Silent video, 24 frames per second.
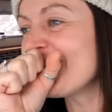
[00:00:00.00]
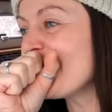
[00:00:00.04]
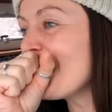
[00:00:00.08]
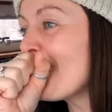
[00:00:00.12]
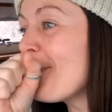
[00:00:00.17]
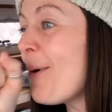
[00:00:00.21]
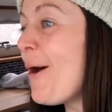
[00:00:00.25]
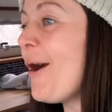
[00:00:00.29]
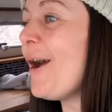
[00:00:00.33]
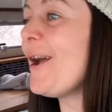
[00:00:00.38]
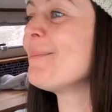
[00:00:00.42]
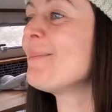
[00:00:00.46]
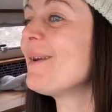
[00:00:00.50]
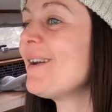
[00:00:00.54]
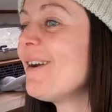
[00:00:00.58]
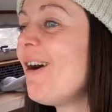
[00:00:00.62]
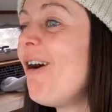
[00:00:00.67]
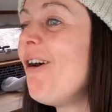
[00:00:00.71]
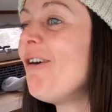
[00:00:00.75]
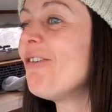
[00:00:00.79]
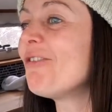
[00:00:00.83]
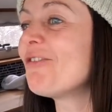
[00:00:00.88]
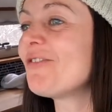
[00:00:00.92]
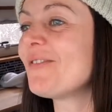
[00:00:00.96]
You're putting me
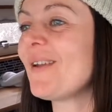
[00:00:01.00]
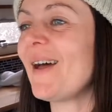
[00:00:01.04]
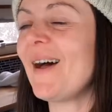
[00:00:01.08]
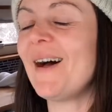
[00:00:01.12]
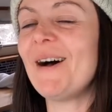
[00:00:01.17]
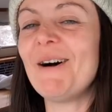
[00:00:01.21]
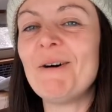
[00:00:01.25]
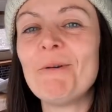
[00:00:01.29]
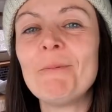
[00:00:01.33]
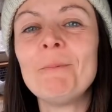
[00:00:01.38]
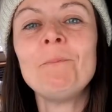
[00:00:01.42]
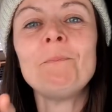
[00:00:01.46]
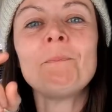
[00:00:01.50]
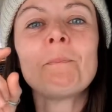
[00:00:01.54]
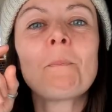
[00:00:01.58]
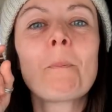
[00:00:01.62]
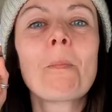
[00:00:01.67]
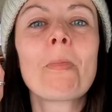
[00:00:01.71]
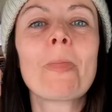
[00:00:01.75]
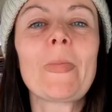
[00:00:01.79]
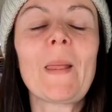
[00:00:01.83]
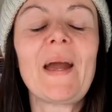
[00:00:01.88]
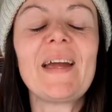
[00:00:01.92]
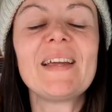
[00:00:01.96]
off now.
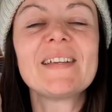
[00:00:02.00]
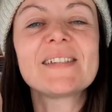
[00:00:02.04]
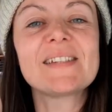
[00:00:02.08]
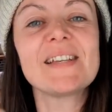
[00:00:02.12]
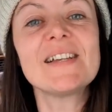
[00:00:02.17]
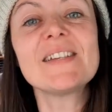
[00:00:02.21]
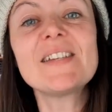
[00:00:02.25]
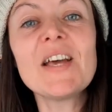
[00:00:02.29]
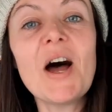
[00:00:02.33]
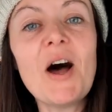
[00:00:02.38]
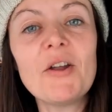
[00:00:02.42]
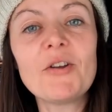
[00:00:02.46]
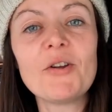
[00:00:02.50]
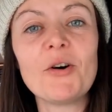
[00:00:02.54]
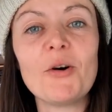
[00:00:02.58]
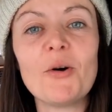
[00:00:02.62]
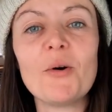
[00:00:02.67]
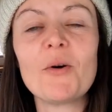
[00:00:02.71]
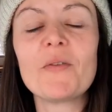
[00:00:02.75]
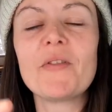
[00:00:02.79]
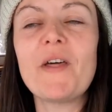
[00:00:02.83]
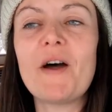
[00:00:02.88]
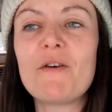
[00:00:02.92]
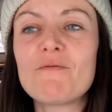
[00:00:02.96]
It's a
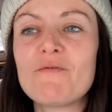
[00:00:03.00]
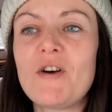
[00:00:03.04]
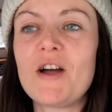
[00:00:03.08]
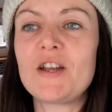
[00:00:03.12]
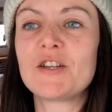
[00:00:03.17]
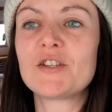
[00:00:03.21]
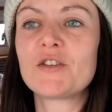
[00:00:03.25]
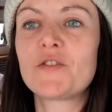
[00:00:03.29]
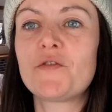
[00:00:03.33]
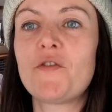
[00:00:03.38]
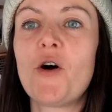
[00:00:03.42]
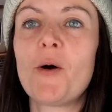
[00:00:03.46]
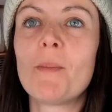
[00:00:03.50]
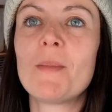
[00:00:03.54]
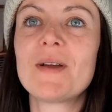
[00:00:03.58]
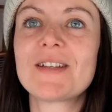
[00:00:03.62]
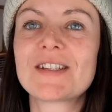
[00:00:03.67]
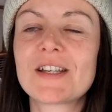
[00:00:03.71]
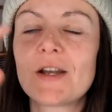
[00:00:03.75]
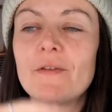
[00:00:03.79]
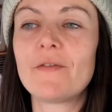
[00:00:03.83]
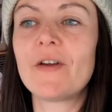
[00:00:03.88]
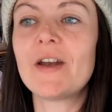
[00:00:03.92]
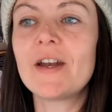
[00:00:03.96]
tunnel that runs from
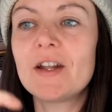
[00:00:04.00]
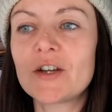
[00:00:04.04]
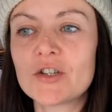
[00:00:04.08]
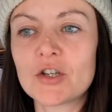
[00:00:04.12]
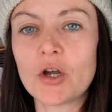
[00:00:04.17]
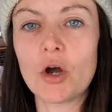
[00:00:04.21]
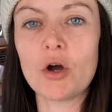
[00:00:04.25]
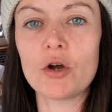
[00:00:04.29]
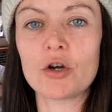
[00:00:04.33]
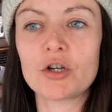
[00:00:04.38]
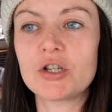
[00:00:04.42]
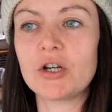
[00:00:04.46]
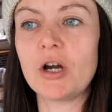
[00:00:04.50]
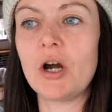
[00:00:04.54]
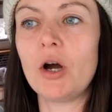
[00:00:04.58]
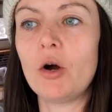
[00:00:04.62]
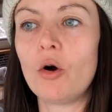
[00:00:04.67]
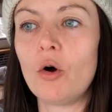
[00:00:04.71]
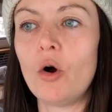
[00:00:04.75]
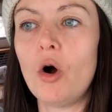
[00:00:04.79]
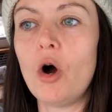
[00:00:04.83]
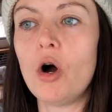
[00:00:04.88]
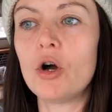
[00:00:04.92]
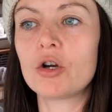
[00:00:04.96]
Slovenia to Austria,
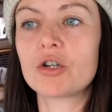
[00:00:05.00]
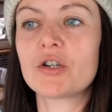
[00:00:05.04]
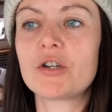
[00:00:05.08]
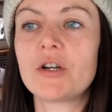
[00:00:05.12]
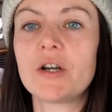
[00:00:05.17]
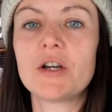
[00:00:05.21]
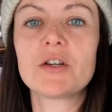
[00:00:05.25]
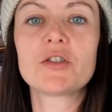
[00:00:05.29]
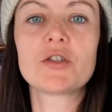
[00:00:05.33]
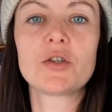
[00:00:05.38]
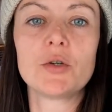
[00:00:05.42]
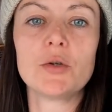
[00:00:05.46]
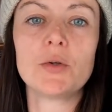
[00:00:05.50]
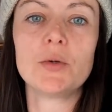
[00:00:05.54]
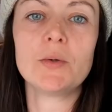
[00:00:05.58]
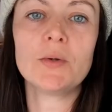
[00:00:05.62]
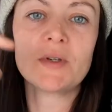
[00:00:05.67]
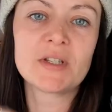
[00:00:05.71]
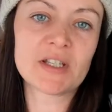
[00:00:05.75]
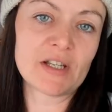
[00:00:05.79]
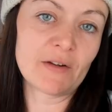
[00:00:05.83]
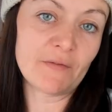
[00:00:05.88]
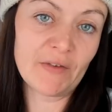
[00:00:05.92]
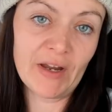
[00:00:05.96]
or Austria to
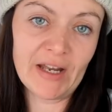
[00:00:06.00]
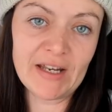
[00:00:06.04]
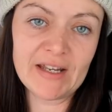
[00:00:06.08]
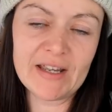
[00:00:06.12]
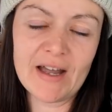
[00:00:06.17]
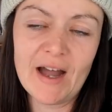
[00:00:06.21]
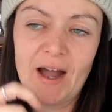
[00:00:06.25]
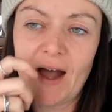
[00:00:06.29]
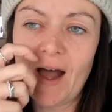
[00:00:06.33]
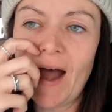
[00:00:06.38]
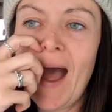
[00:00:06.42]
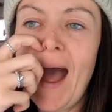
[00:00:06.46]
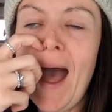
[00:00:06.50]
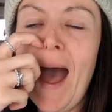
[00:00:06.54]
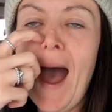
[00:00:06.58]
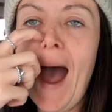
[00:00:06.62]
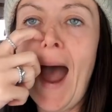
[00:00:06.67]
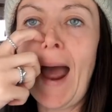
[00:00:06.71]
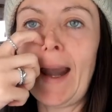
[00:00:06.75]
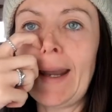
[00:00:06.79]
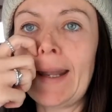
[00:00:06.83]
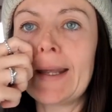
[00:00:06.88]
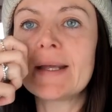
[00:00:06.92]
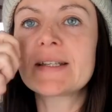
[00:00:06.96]
Slovenia,
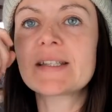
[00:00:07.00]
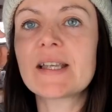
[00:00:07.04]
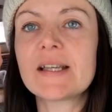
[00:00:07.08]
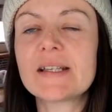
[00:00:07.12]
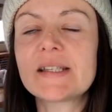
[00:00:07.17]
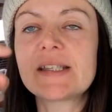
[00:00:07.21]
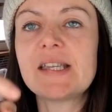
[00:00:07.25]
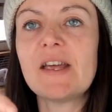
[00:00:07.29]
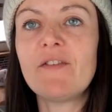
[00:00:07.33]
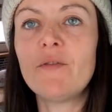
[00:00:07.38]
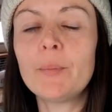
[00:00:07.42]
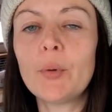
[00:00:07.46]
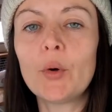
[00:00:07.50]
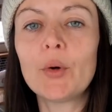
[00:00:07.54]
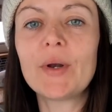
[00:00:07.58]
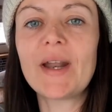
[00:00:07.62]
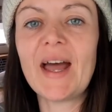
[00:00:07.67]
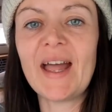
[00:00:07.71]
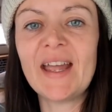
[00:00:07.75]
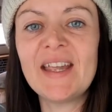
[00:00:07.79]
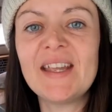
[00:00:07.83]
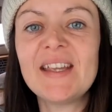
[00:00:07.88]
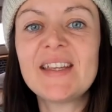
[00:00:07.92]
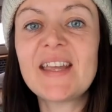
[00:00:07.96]
and it's
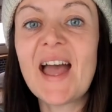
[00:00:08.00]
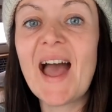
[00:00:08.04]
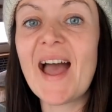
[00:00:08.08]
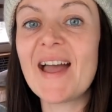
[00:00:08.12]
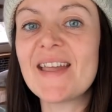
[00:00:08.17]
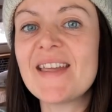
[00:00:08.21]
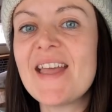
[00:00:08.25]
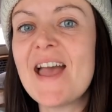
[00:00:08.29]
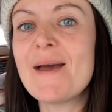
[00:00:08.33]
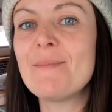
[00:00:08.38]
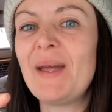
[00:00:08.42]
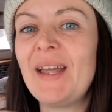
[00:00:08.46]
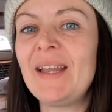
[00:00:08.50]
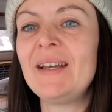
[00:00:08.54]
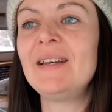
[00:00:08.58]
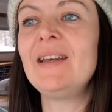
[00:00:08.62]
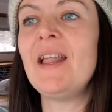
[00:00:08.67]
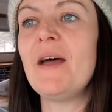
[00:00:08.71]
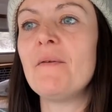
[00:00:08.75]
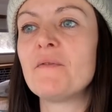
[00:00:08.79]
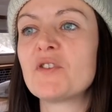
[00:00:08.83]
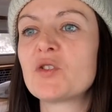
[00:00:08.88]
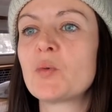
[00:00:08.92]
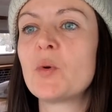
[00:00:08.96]
7.8 km in
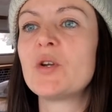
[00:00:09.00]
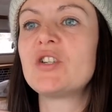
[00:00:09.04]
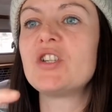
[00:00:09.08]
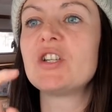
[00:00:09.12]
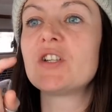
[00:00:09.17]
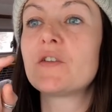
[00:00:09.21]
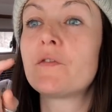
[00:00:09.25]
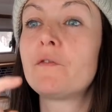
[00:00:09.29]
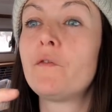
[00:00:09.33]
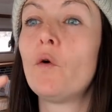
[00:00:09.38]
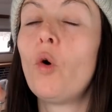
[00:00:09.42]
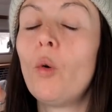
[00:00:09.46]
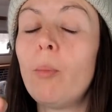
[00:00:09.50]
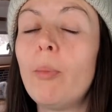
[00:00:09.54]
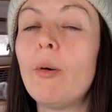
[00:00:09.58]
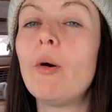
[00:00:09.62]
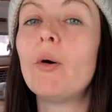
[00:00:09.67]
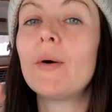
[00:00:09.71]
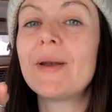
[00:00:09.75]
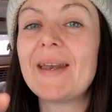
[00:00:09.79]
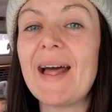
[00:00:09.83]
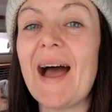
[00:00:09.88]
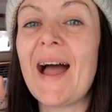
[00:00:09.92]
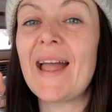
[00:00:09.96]
length, which is
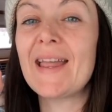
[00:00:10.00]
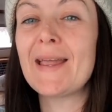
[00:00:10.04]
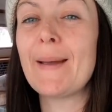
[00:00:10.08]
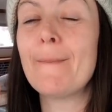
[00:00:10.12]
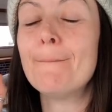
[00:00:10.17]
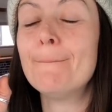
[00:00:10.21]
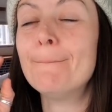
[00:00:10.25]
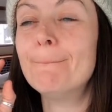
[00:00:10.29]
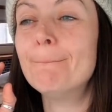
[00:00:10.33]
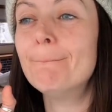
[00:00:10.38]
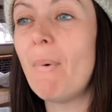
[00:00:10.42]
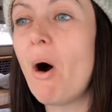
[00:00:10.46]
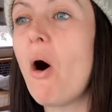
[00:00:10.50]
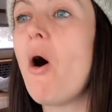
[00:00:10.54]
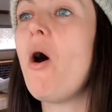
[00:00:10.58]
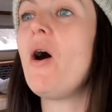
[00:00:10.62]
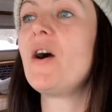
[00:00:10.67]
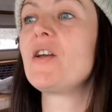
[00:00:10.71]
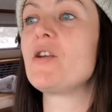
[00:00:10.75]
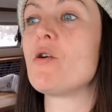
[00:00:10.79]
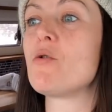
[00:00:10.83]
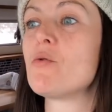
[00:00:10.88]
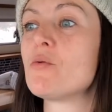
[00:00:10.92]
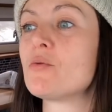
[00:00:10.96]
4.8
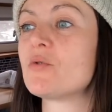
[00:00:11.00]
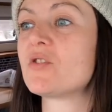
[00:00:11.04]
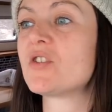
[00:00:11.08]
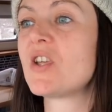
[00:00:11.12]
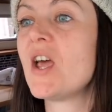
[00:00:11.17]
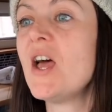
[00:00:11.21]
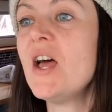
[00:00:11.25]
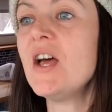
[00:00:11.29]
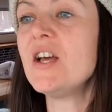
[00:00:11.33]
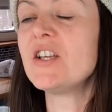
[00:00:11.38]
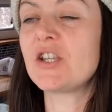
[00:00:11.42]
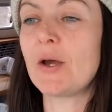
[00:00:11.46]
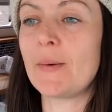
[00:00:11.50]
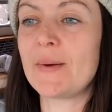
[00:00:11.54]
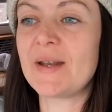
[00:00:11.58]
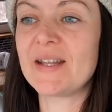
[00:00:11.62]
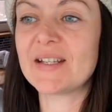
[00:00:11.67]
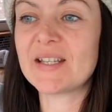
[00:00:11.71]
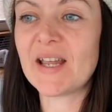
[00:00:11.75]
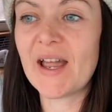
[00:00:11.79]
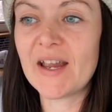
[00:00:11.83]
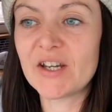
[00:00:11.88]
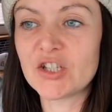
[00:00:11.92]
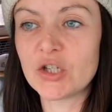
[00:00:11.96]
miles. So, and
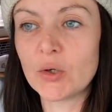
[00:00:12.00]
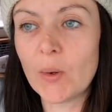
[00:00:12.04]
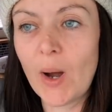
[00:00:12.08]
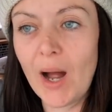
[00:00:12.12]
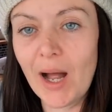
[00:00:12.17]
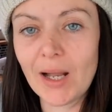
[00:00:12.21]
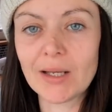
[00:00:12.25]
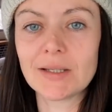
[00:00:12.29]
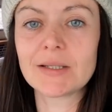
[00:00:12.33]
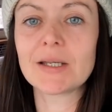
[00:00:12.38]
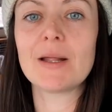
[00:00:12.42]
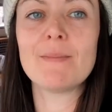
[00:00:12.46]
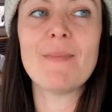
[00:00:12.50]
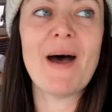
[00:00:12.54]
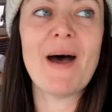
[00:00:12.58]
it takes you under